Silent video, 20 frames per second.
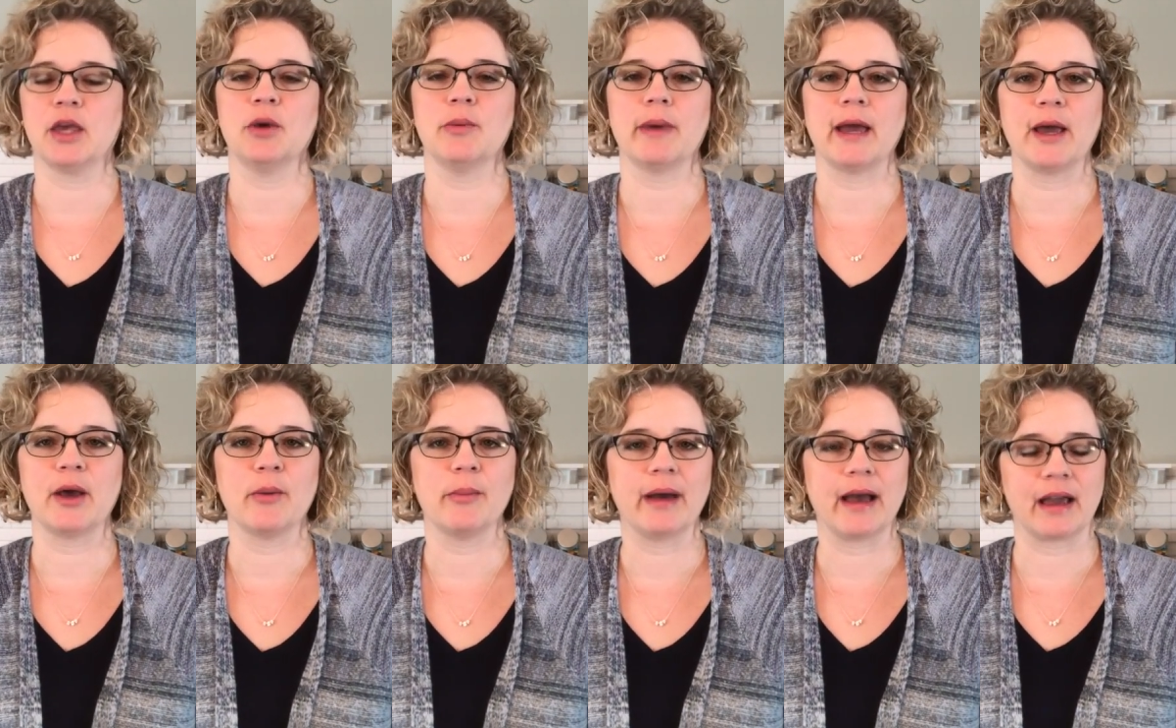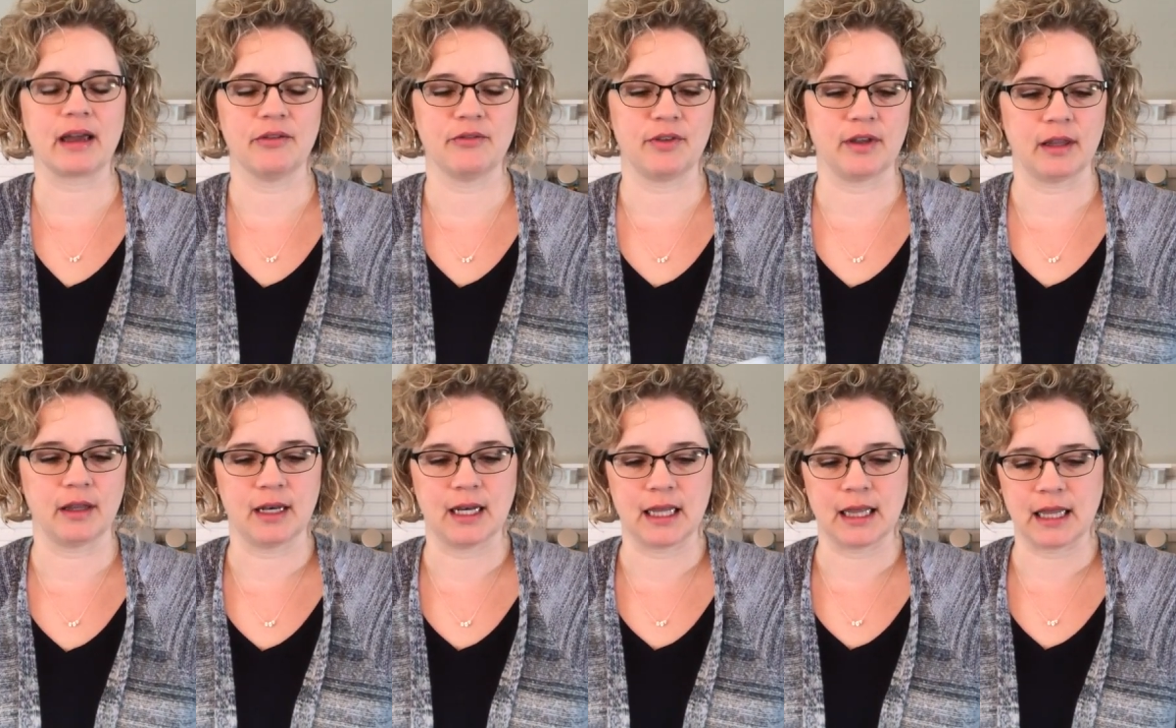You might go back and
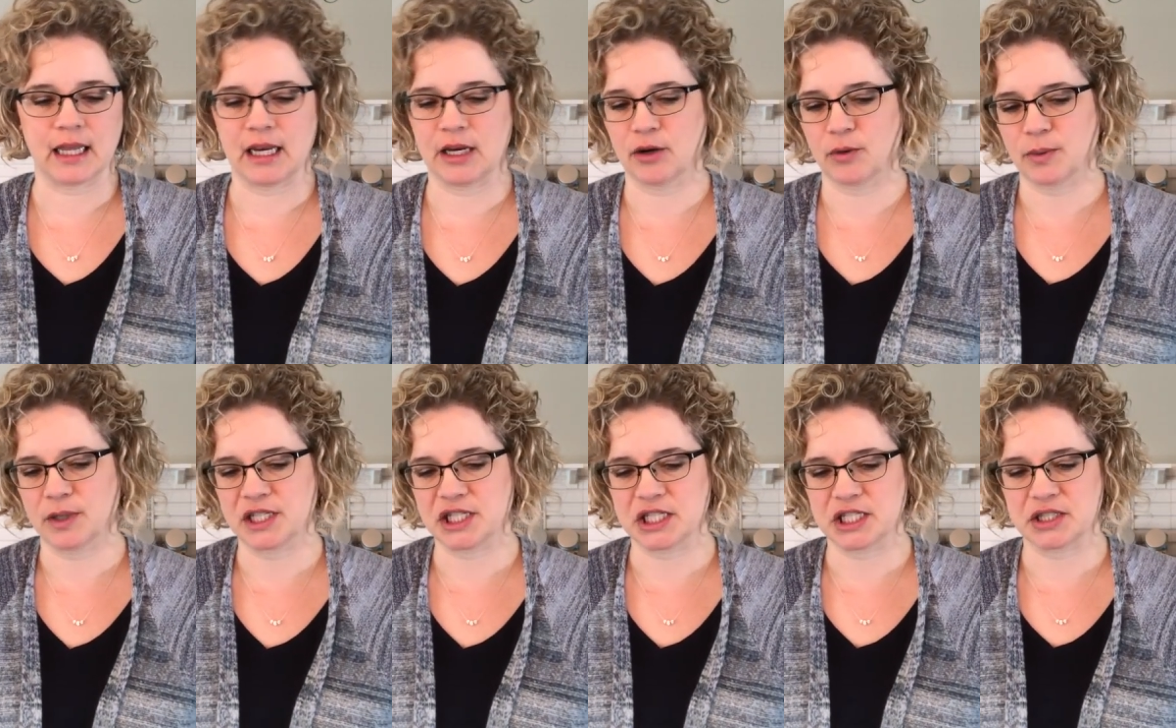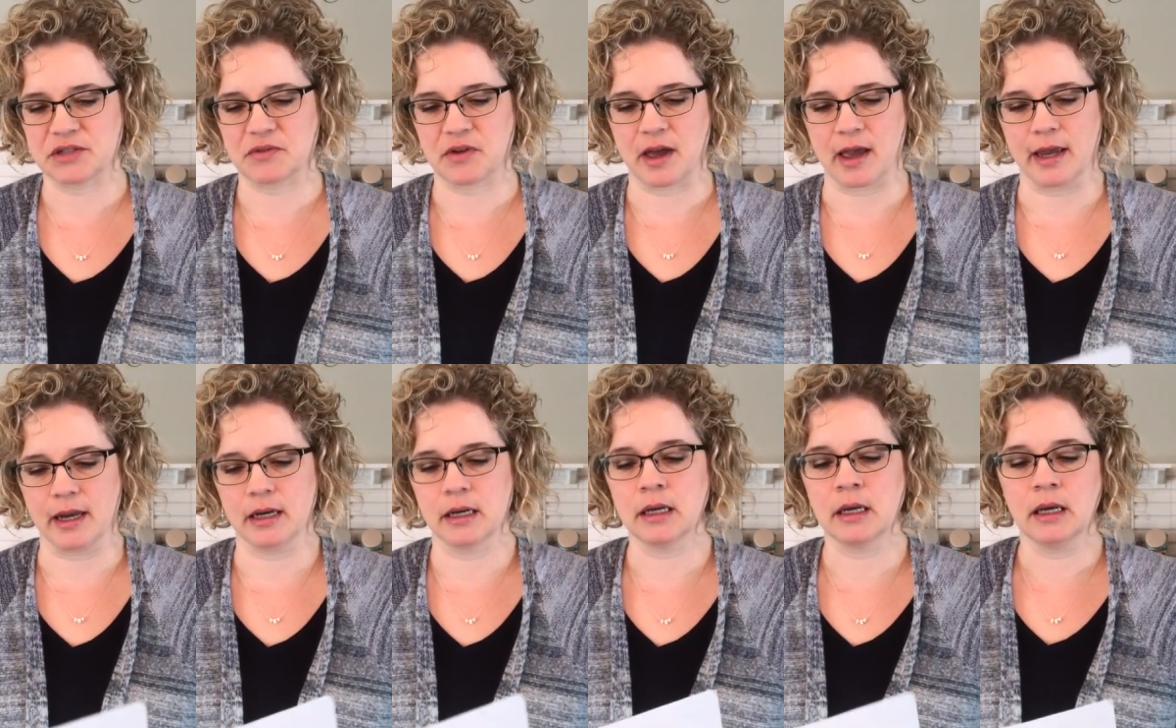fill it in later, which is
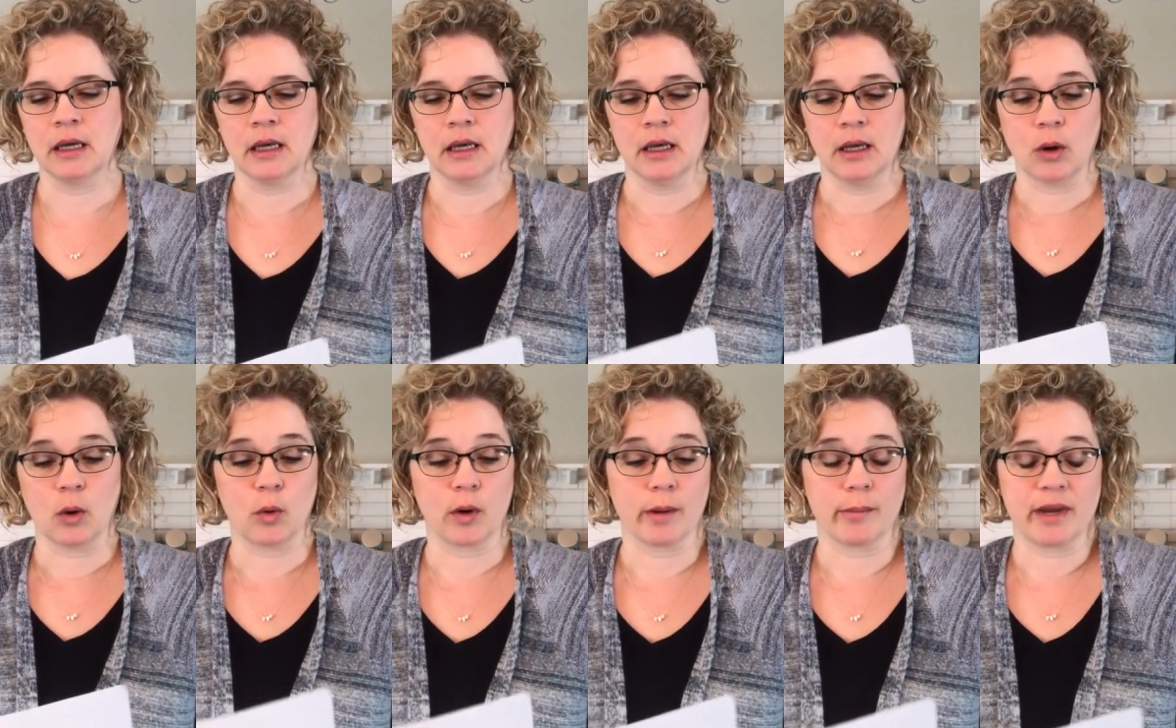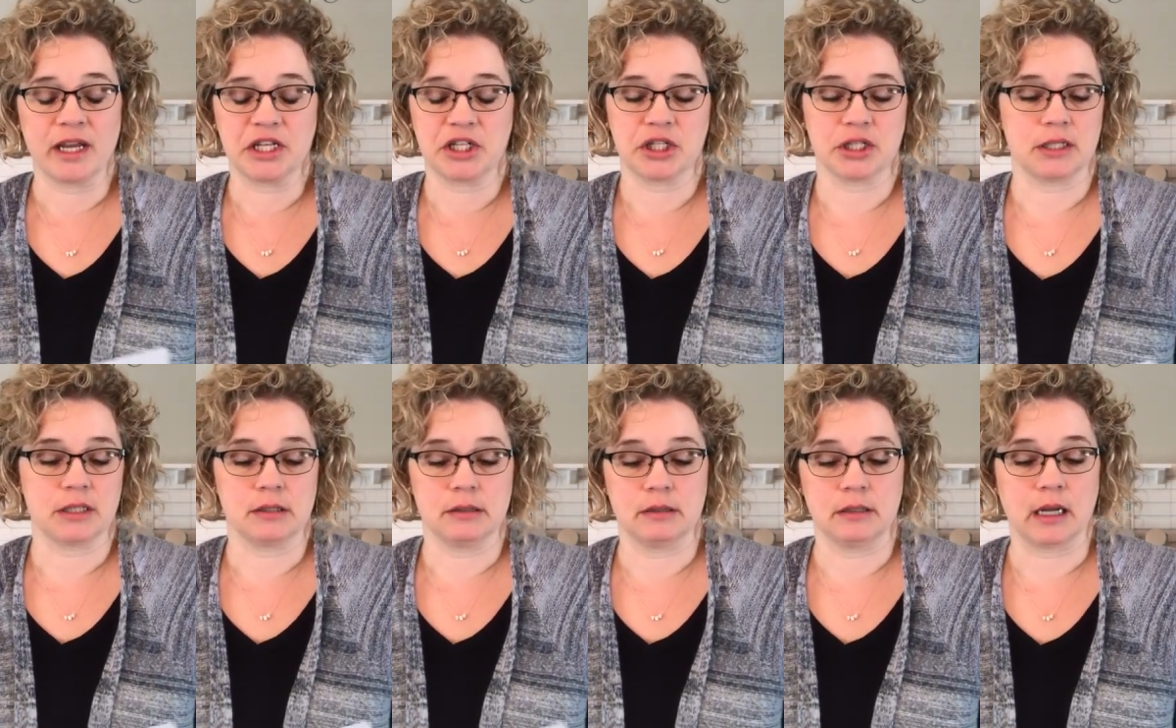fine. Or it might
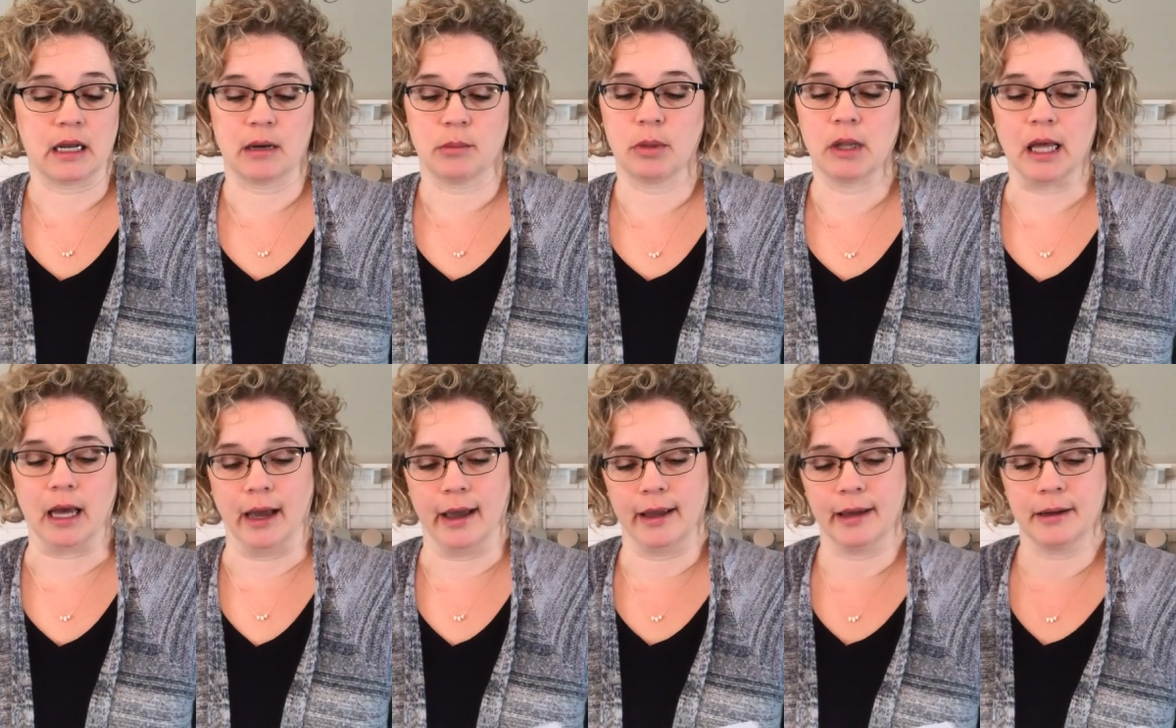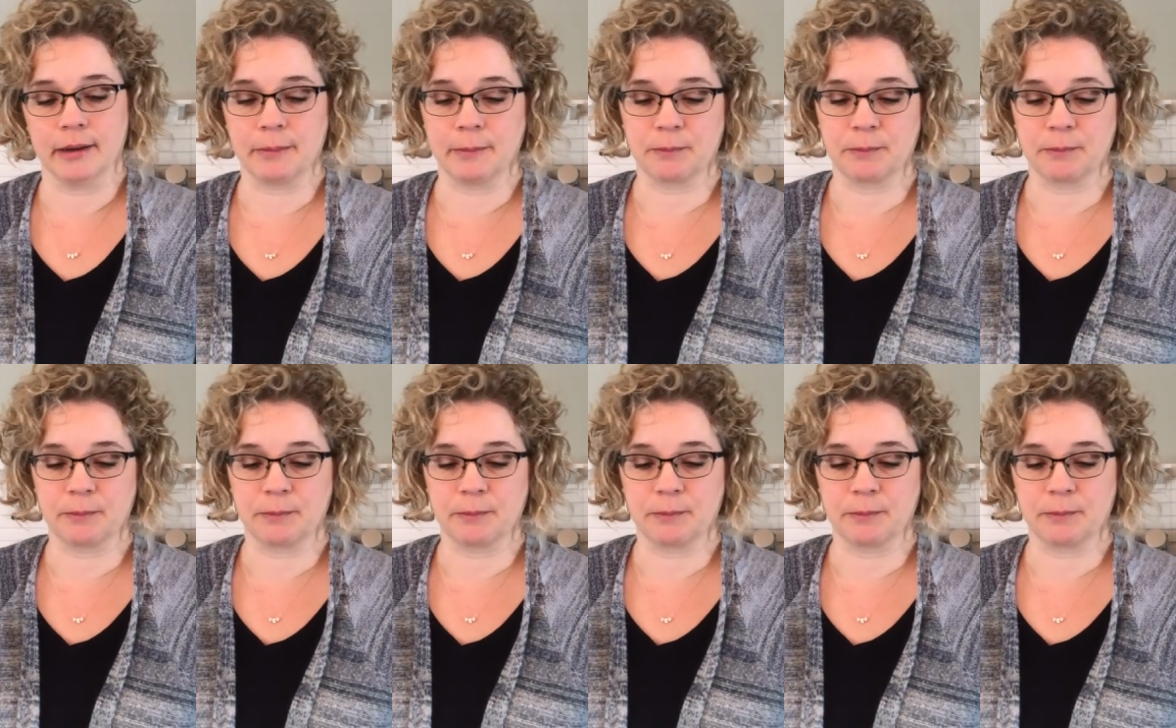just not apply.